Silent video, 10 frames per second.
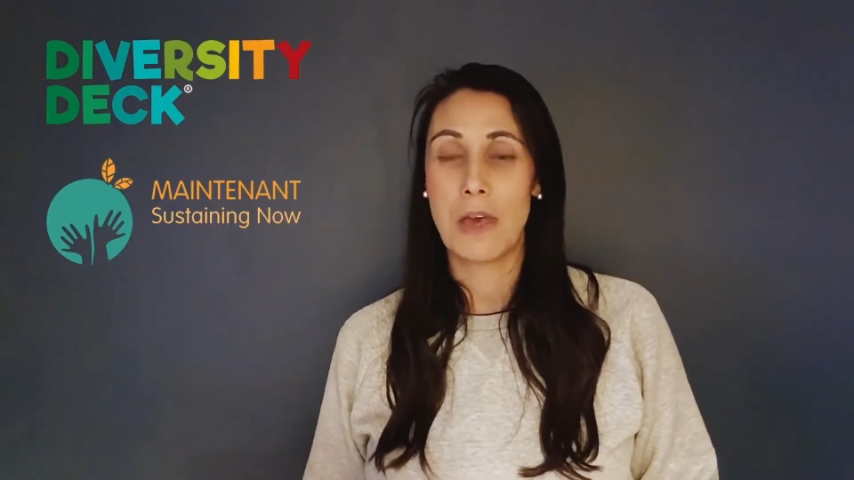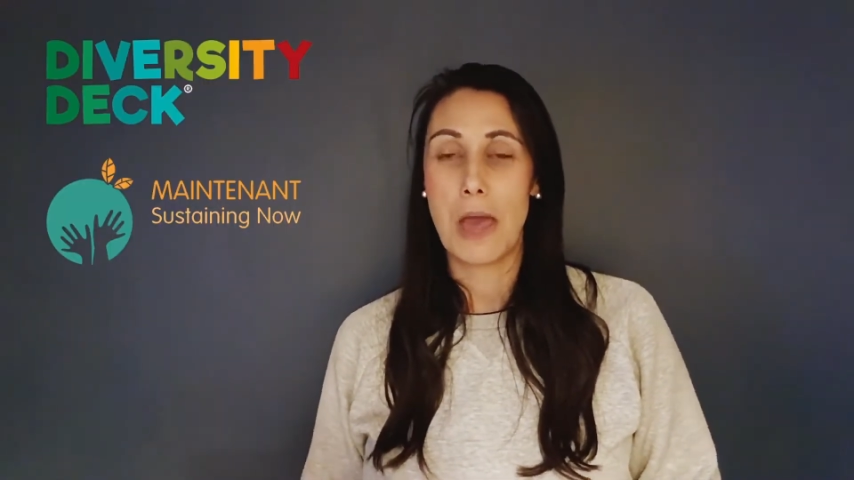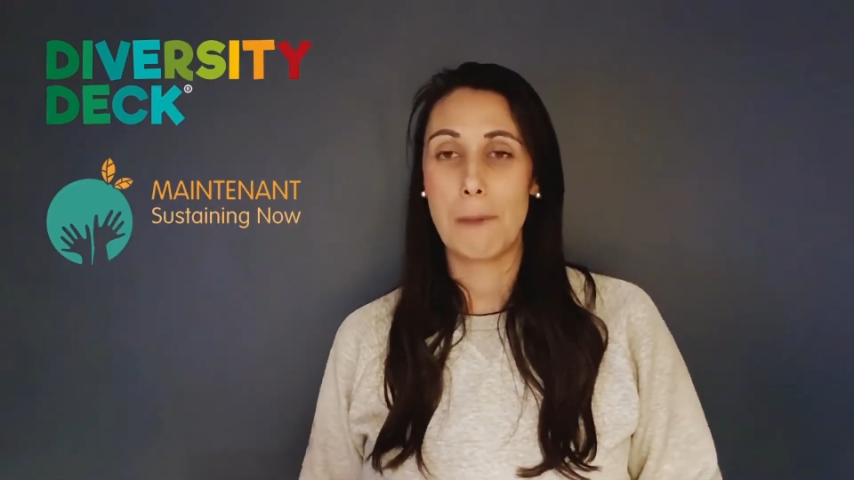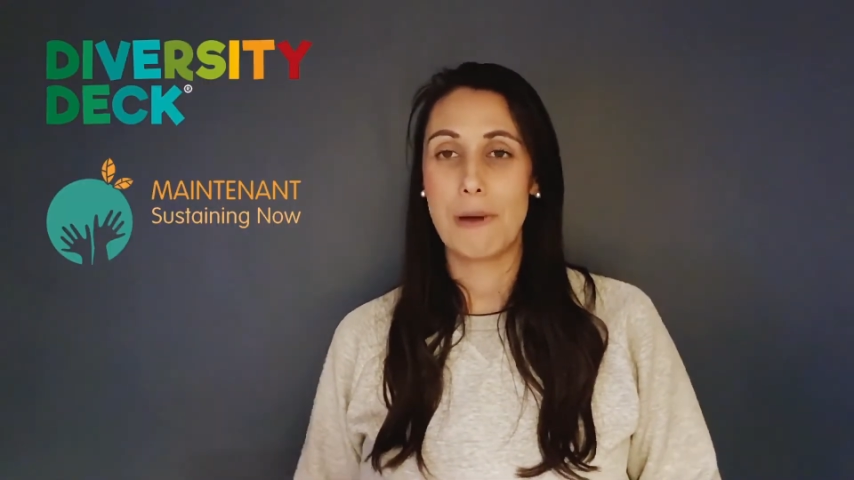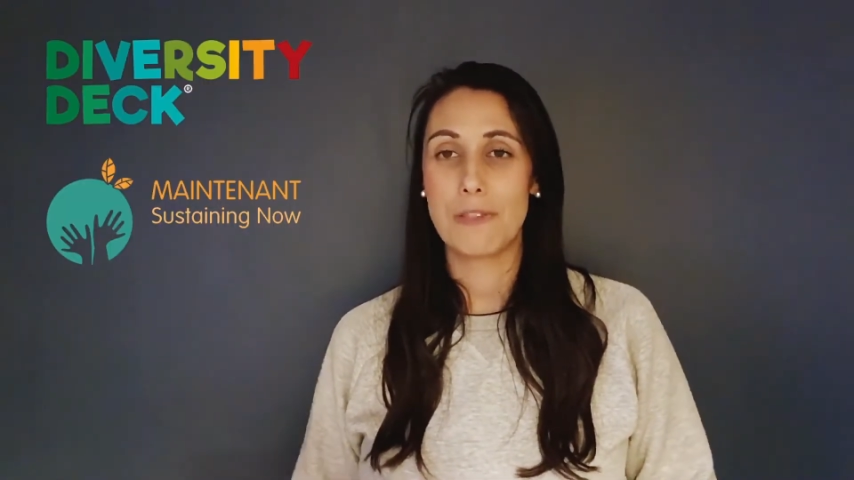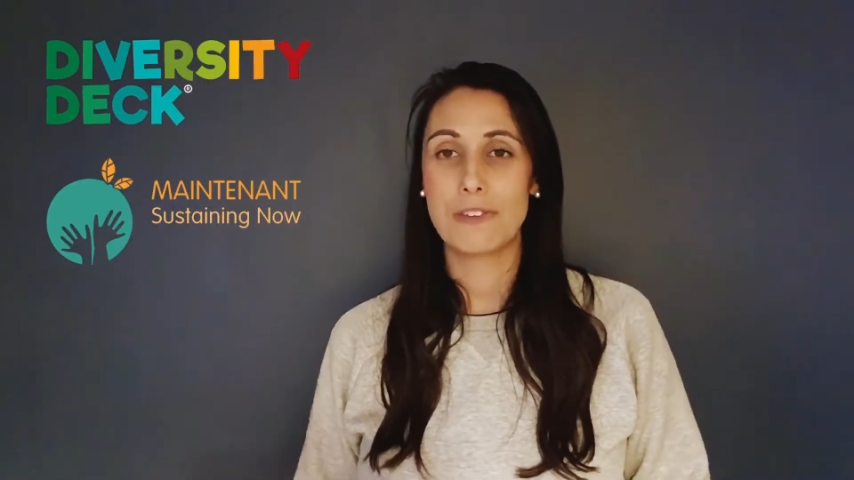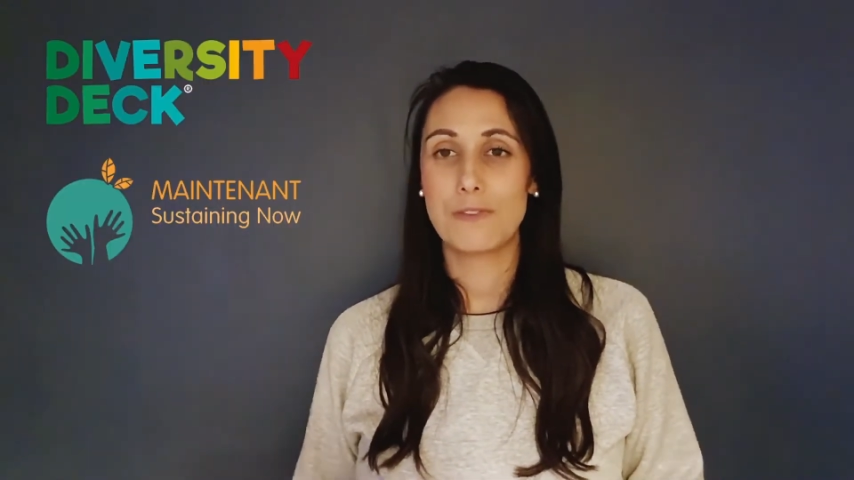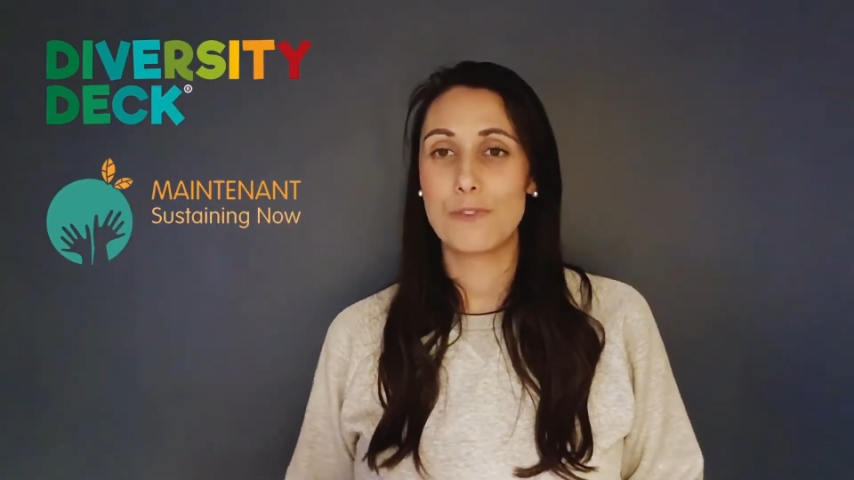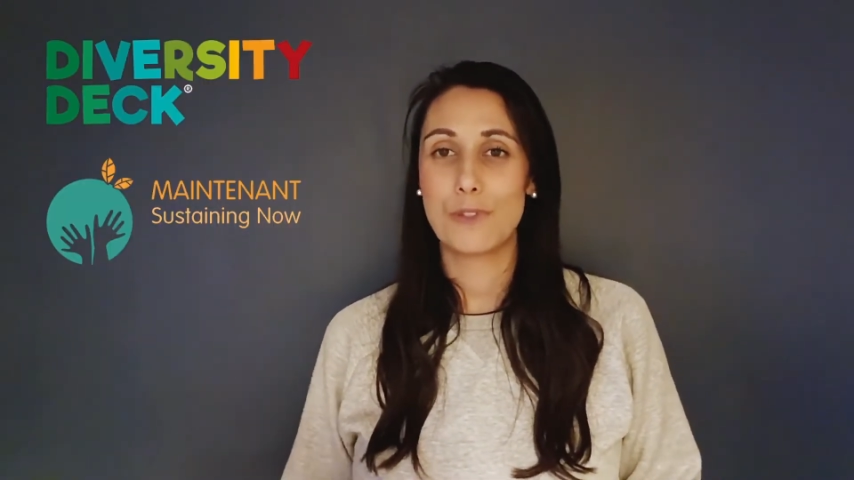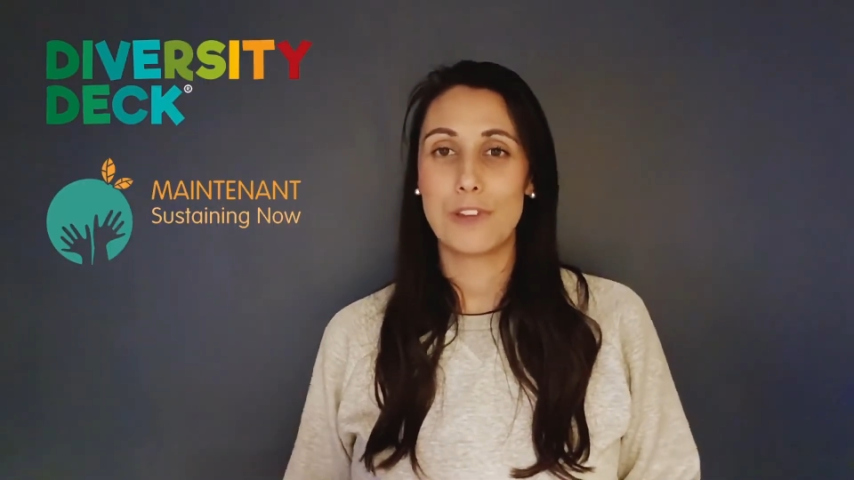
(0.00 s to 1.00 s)
about the
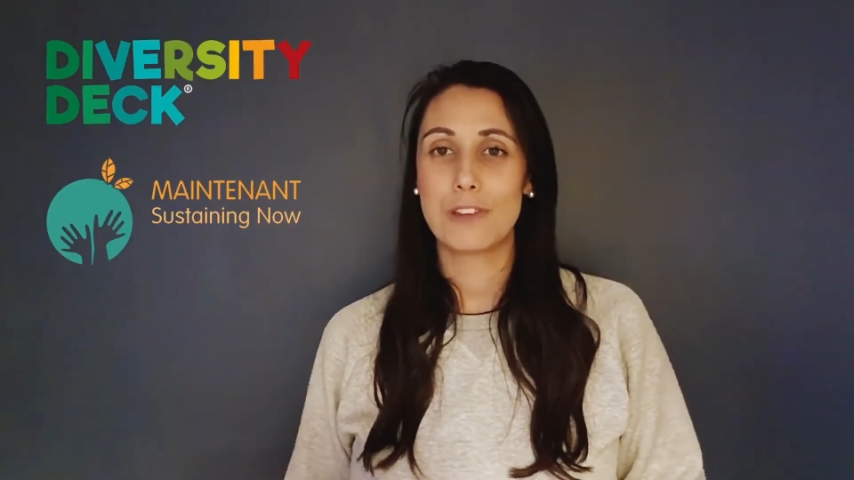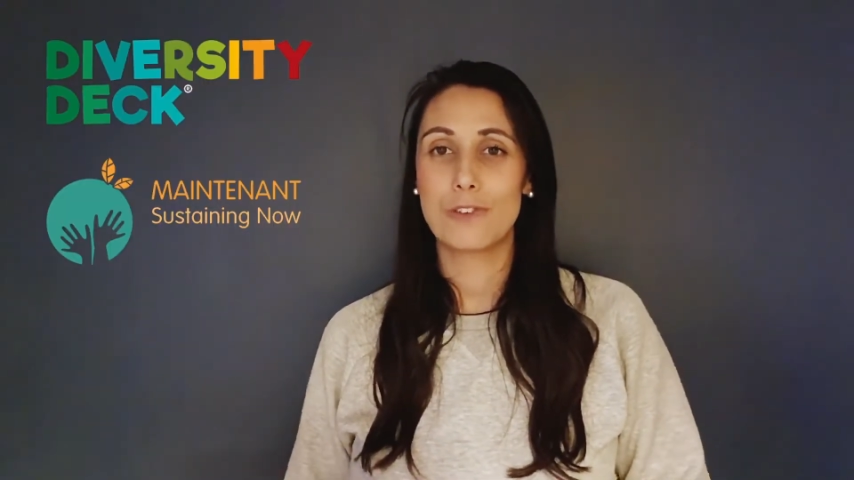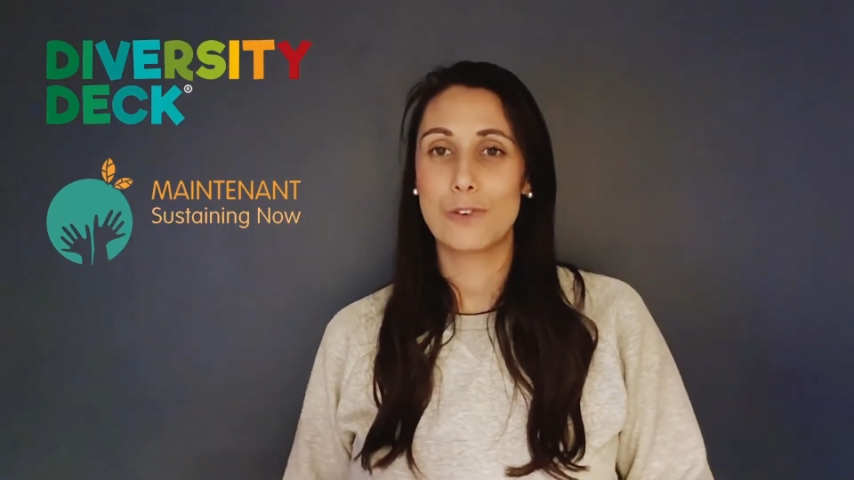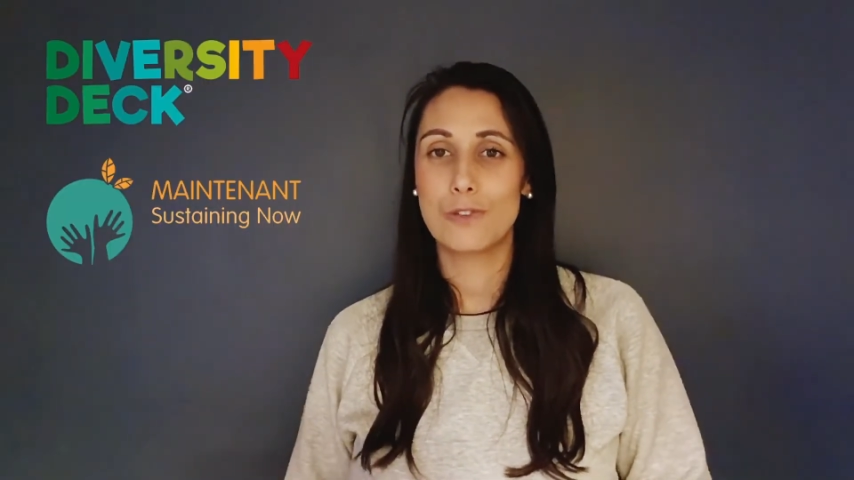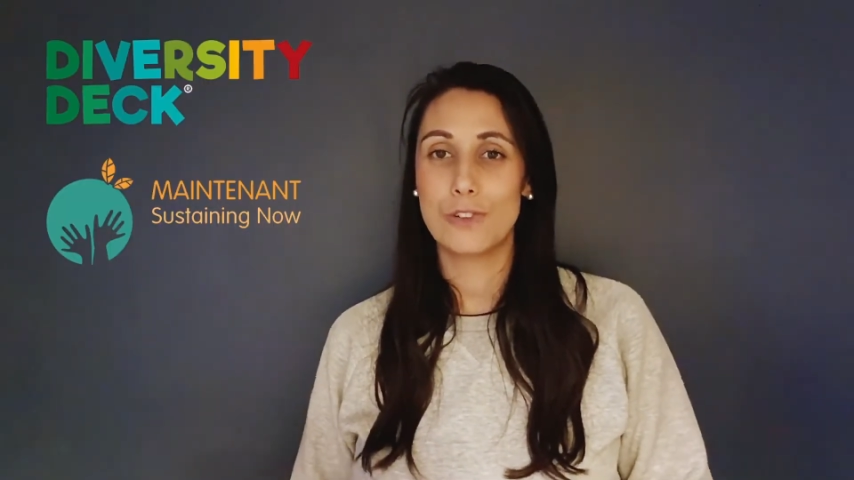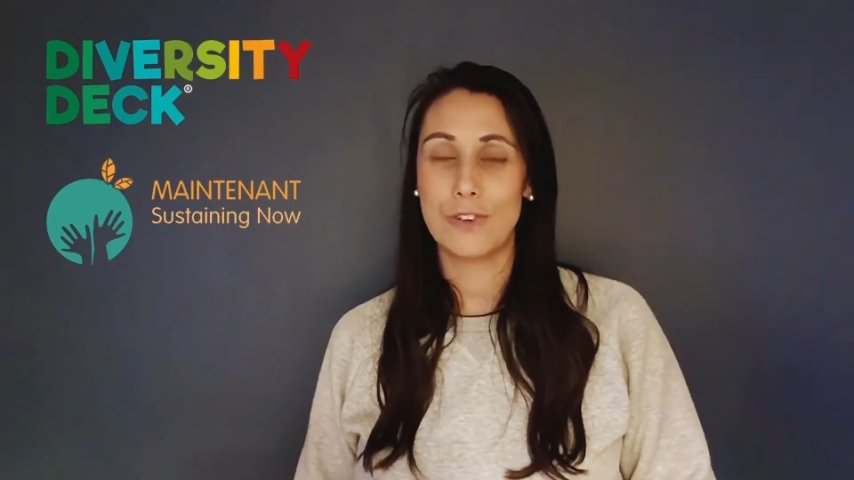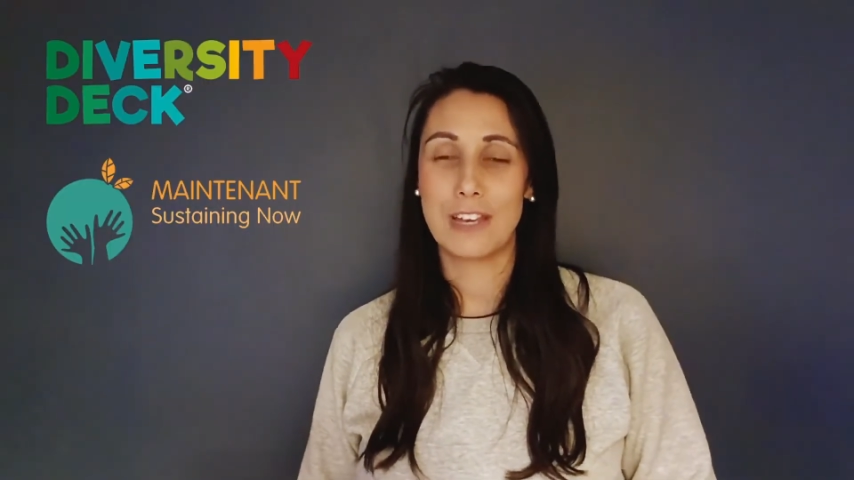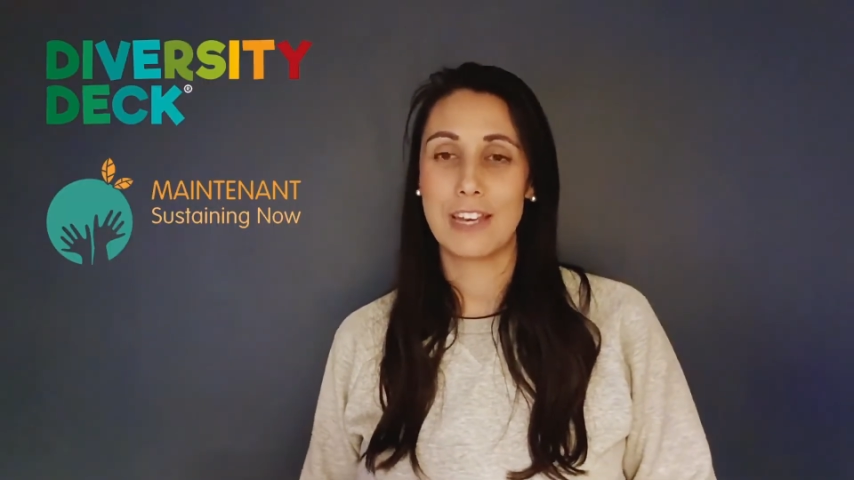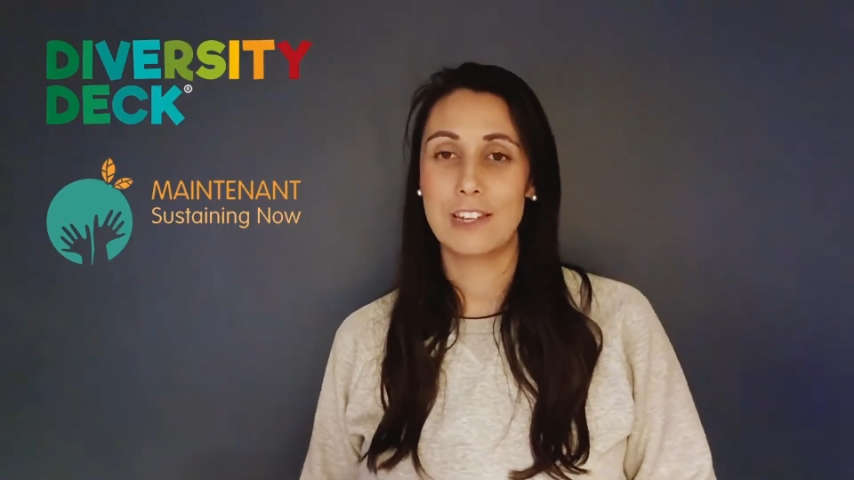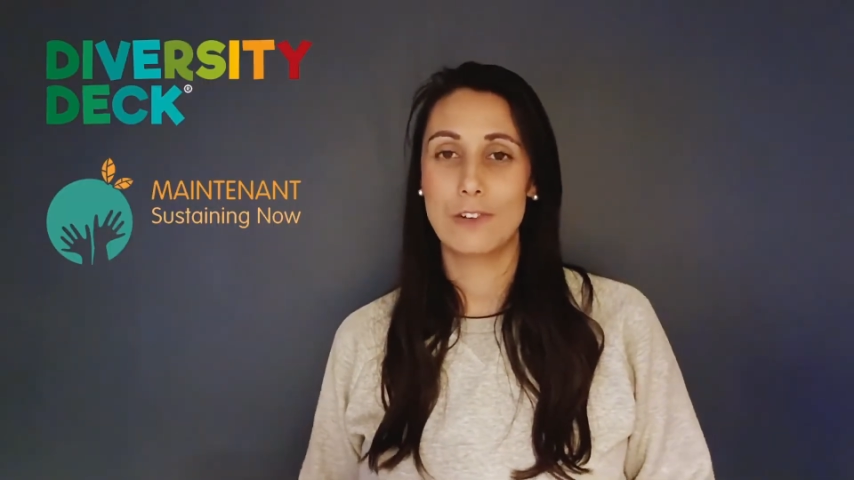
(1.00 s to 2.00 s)
different things you're doing
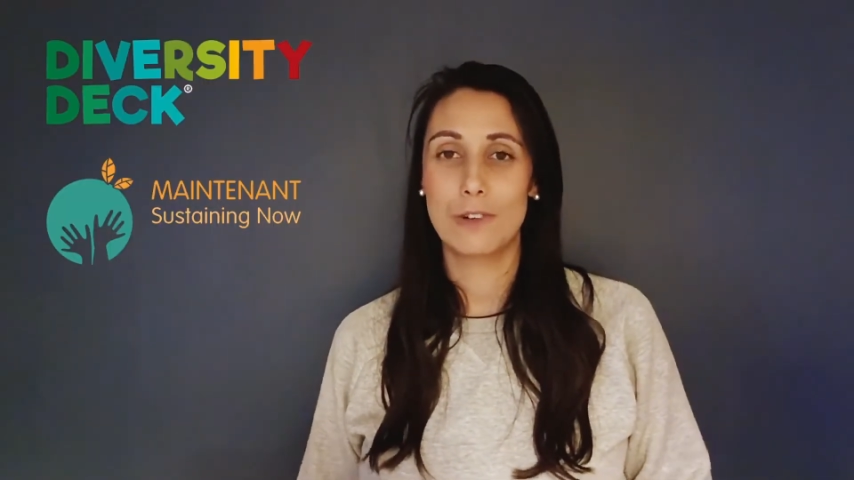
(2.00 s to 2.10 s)
in your